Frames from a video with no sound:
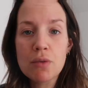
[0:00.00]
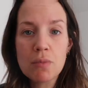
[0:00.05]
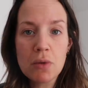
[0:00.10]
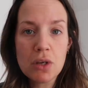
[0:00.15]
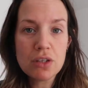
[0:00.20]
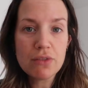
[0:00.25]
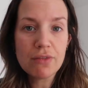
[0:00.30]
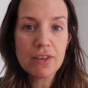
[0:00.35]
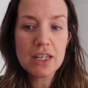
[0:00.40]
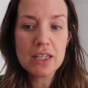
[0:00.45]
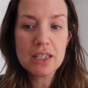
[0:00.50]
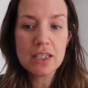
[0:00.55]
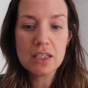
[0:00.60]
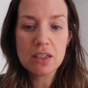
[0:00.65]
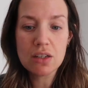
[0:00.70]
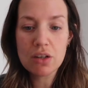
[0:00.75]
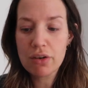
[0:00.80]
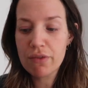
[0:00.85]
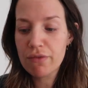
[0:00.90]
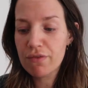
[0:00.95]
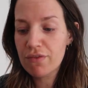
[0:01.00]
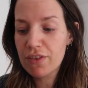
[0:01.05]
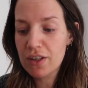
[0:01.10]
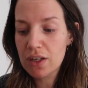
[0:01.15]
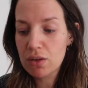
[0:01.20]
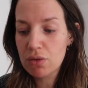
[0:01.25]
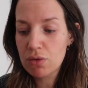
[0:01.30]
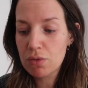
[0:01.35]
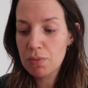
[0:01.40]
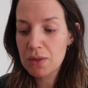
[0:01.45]
feel motivated, I don't
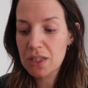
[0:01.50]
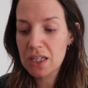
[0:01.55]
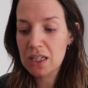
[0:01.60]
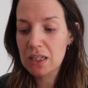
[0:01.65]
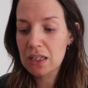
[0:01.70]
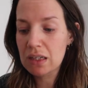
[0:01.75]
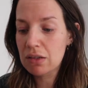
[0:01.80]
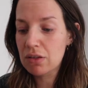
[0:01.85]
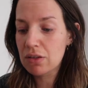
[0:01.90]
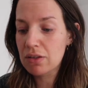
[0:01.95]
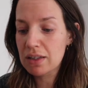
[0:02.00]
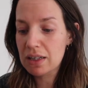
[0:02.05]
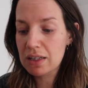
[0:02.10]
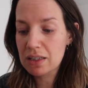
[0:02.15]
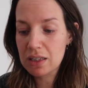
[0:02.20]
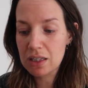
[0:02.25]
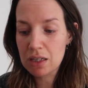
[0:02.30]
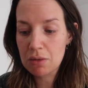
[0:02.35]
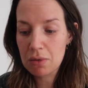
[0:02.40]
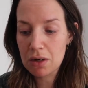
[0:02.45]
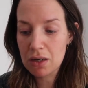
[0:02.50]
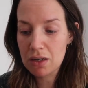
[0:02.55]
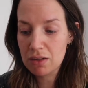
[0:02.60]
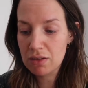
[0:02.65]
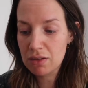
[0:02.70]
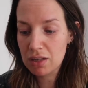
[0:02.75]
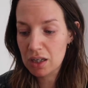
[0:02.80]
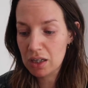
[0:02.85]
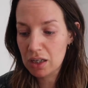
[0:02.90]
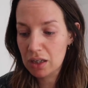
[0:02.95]
feel particularly enthusiastic about
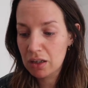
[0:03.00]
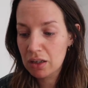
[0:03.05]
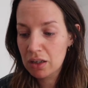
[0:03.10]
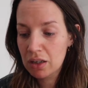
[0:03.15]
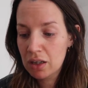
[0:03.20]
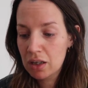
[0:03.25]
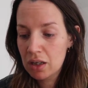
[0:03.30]
anything,